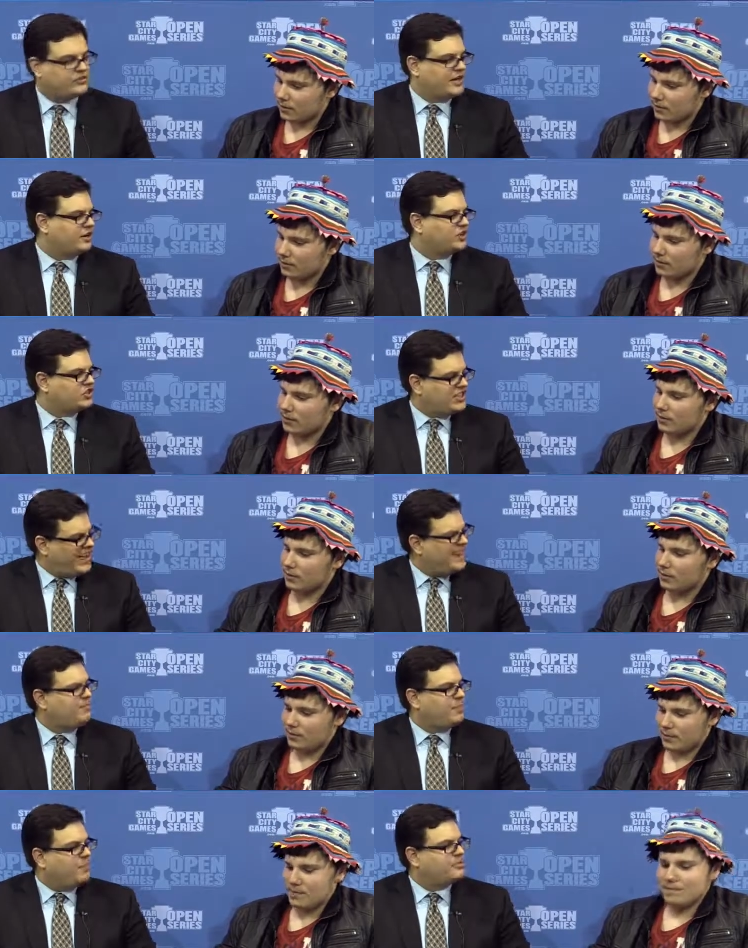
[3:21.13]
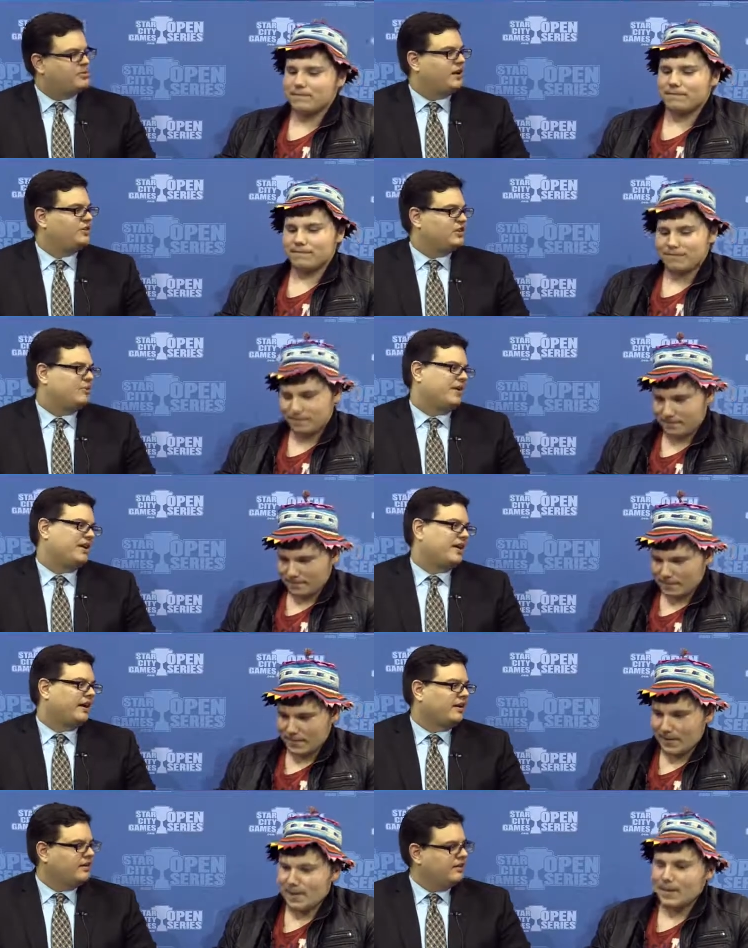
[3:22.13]
Speaker 1: Satyrs, ten pump spells in the main
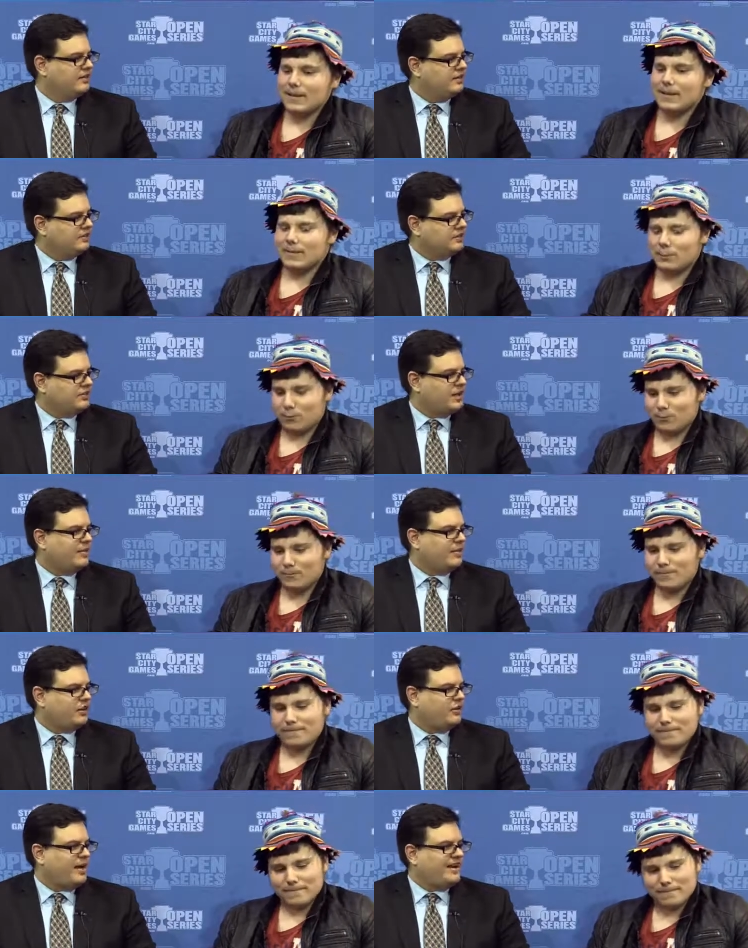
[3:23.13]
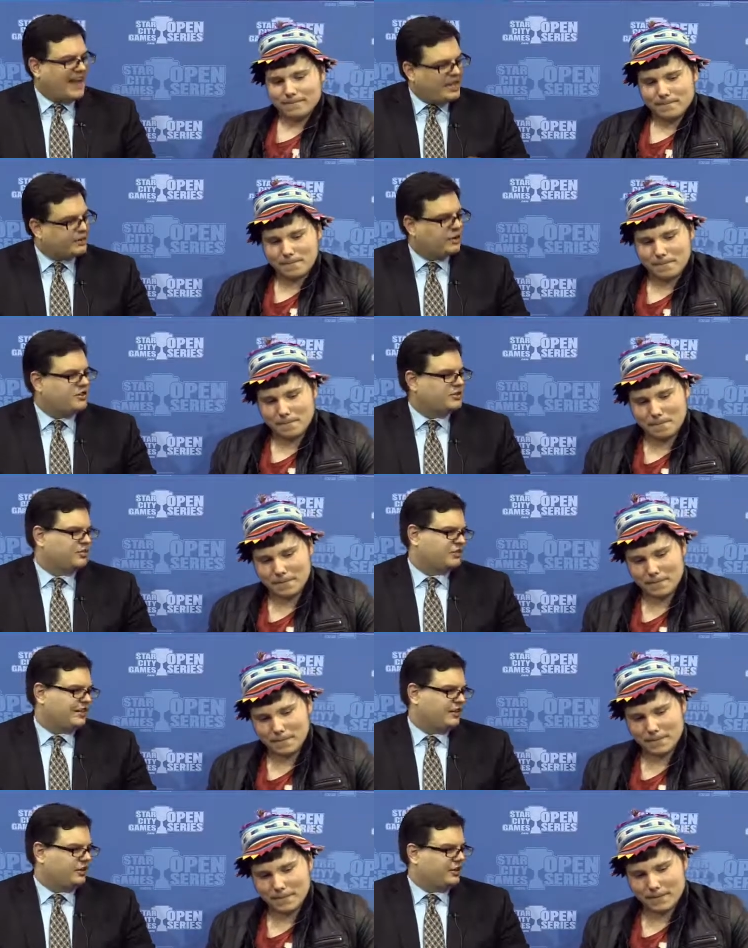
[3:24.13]
deck. So tell me a little about Gather Courage in
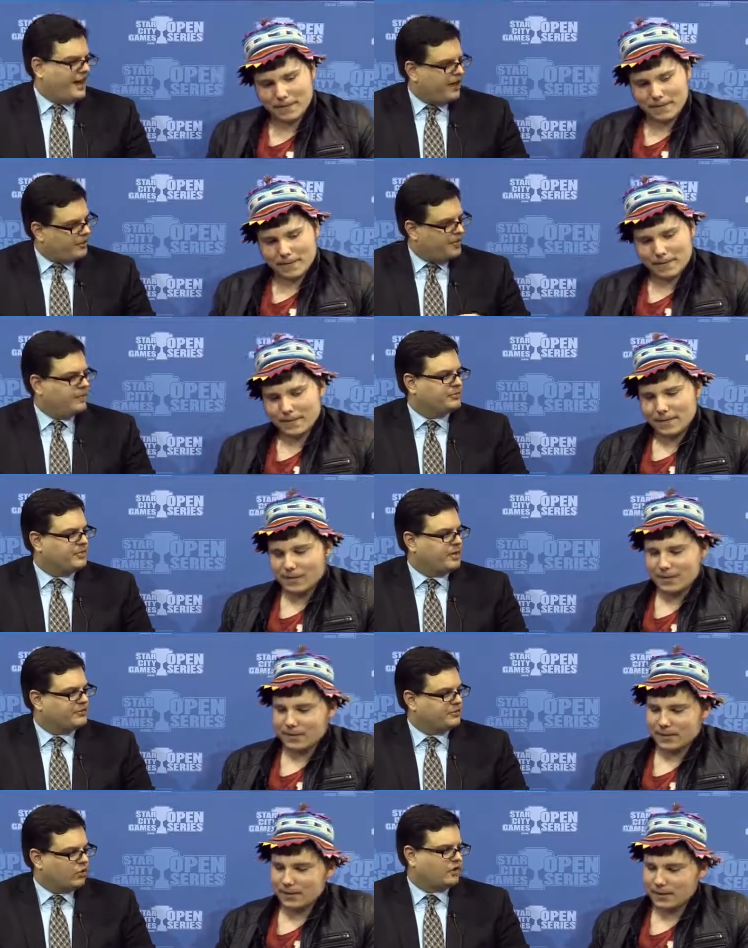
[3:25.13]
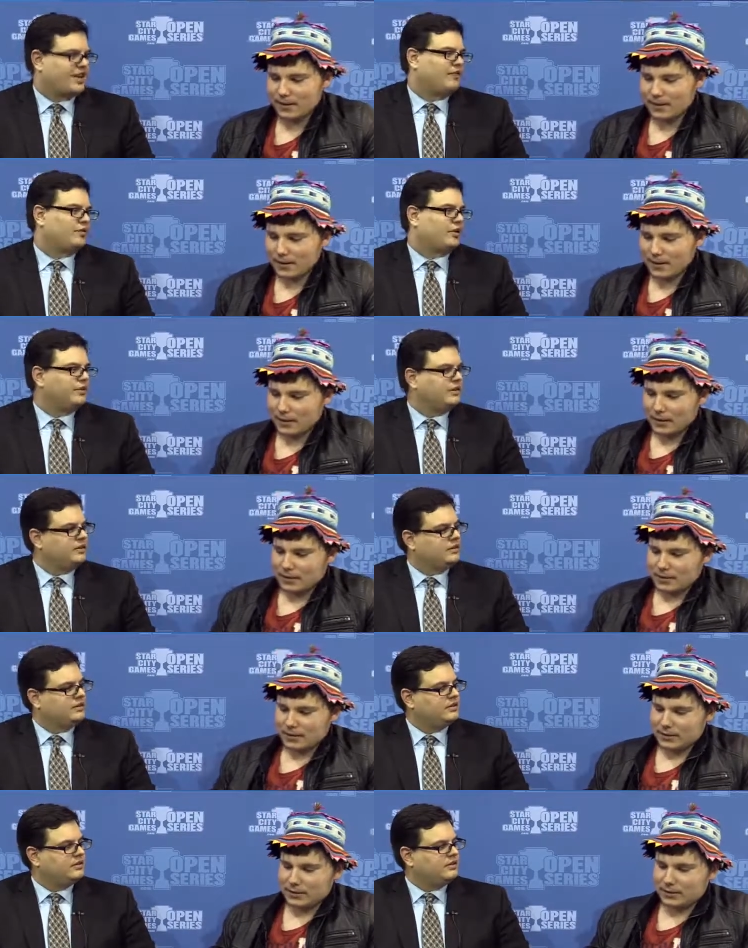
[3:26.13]
particular and how the pump spells have worked out for you.
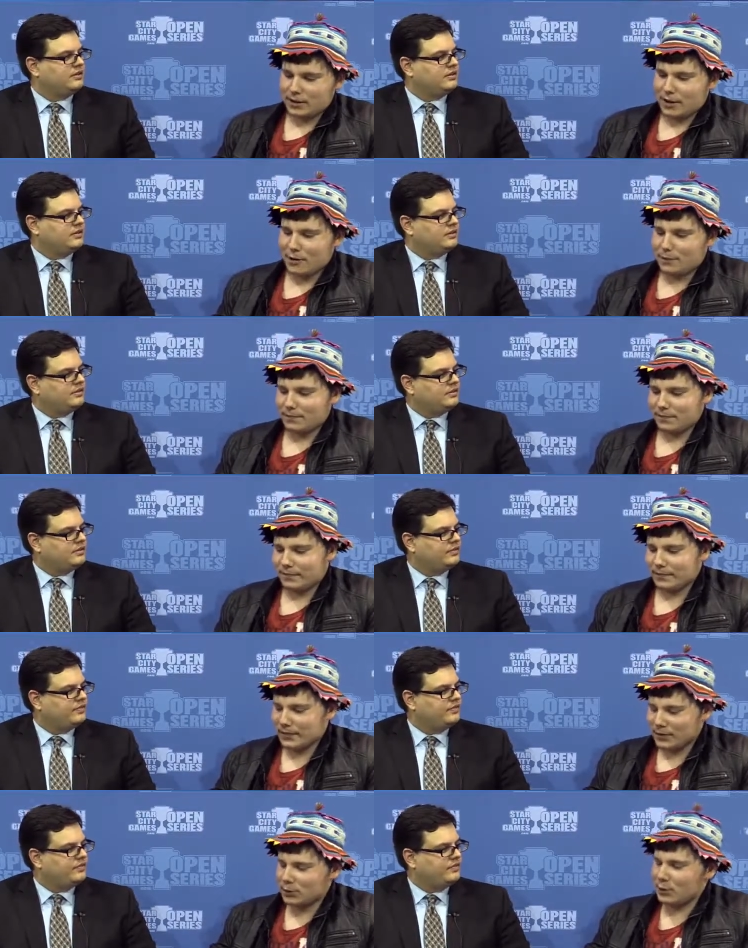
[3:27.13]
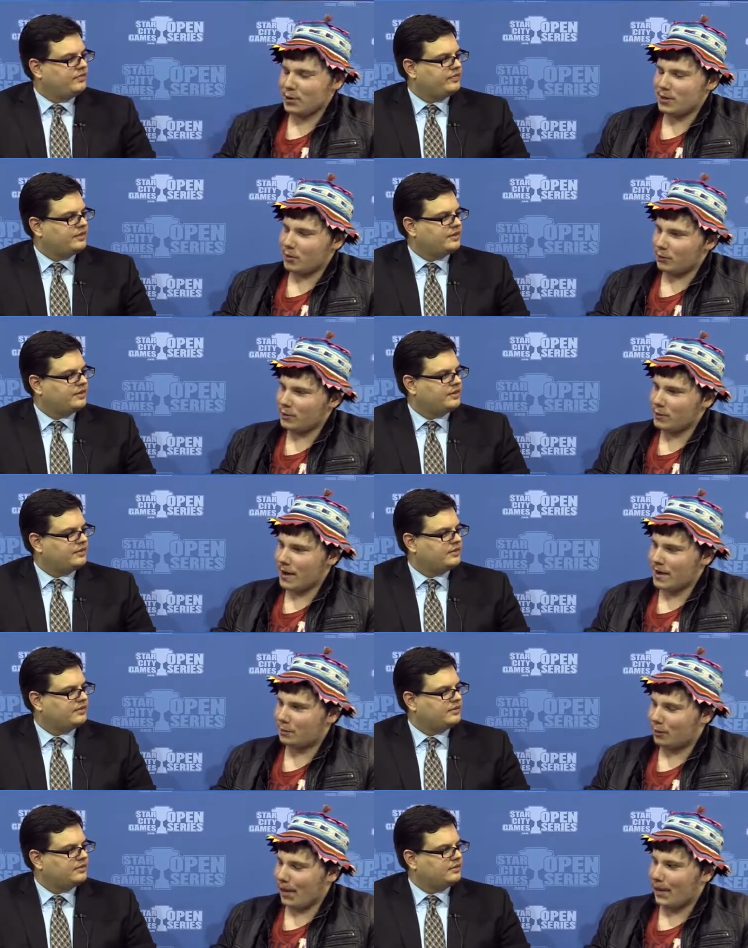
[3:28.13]
Speaker 2: So this is really the only way
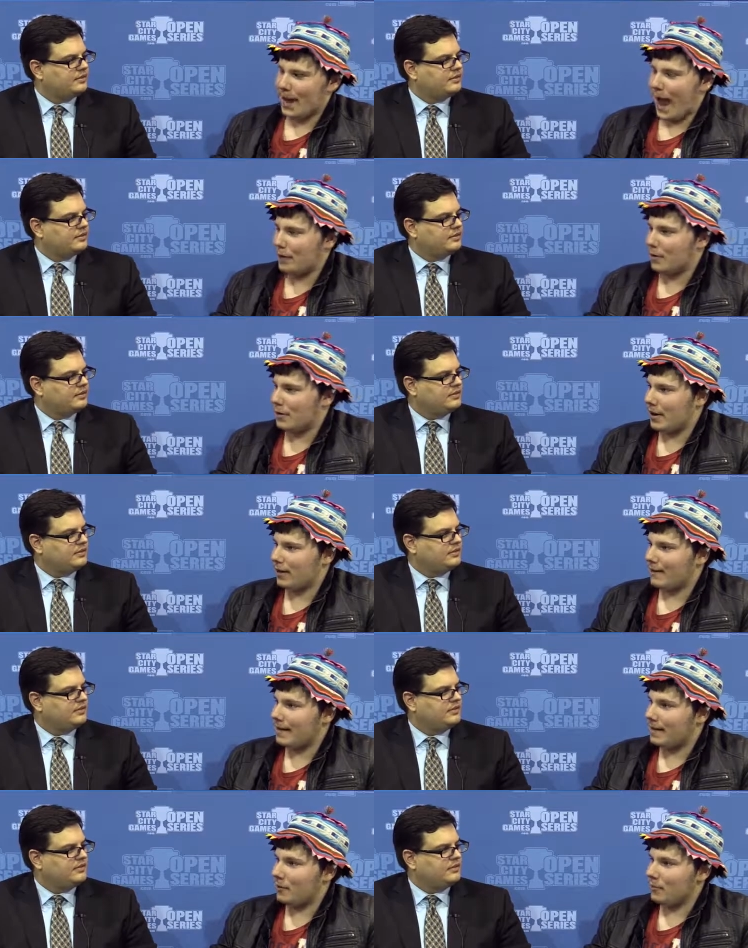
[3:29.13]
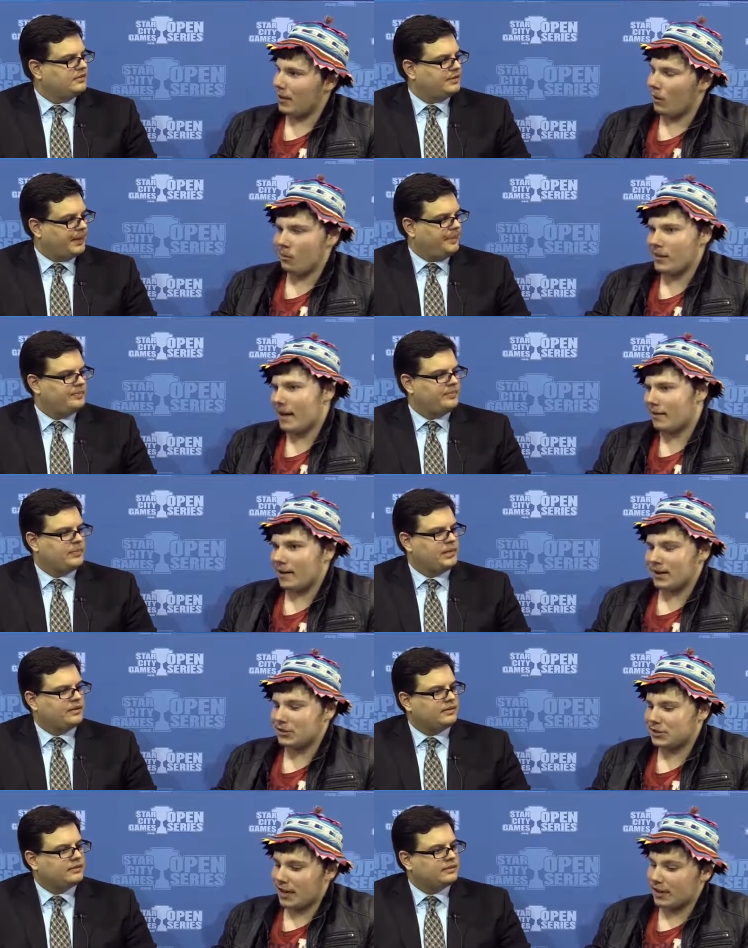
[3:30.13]
to play an aggro deck right now. All yeah. the aggro
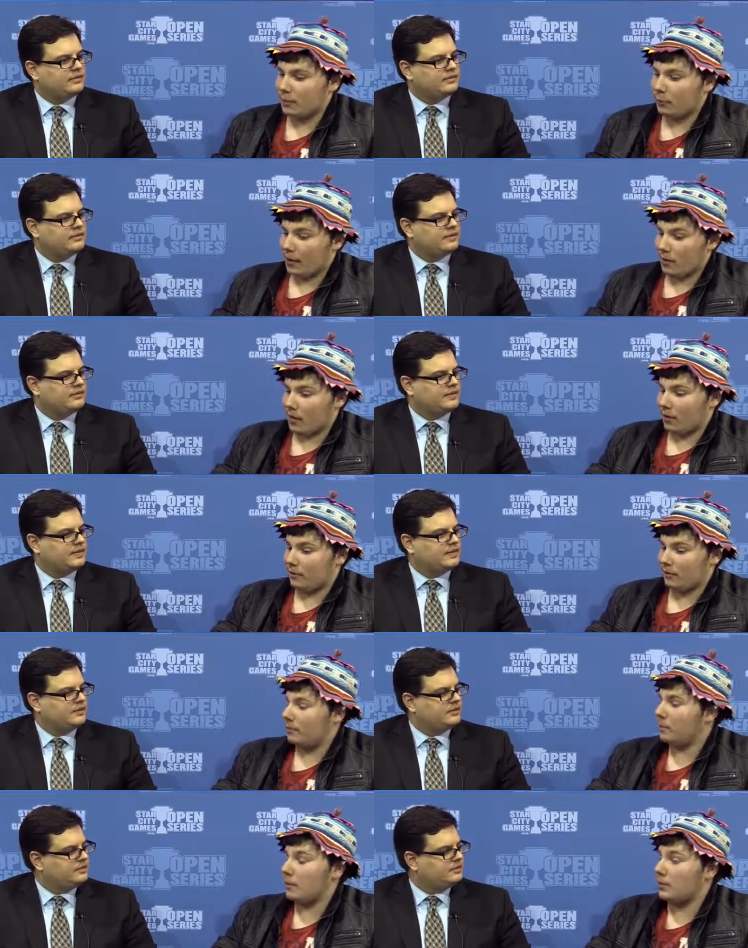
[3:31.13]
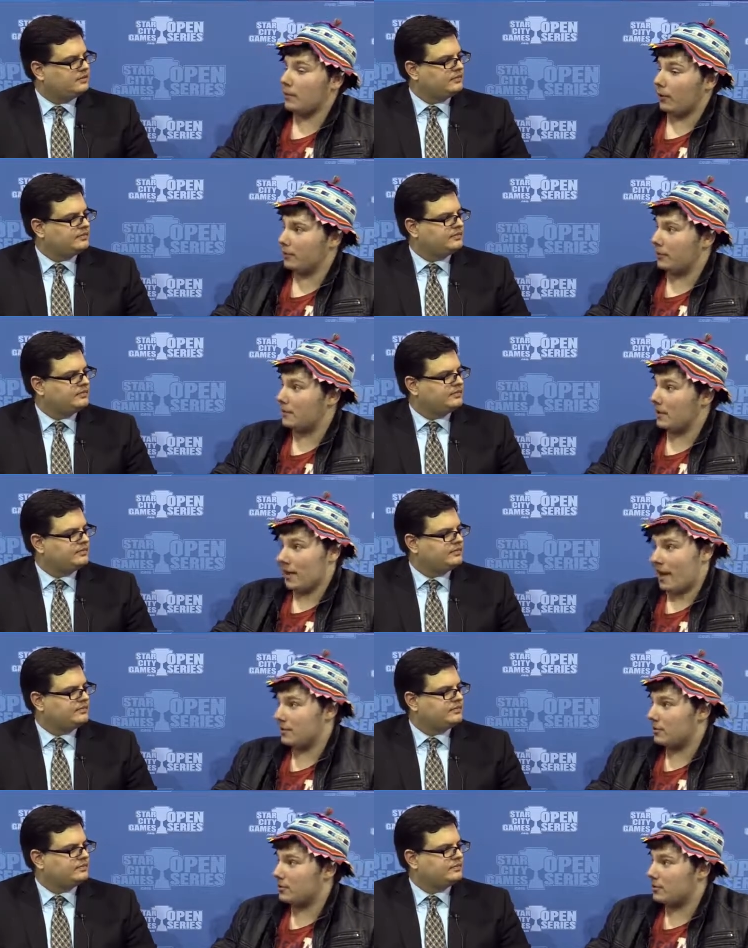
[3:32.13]
decks in Standard are playing a lot of pump spells, whether it be Titan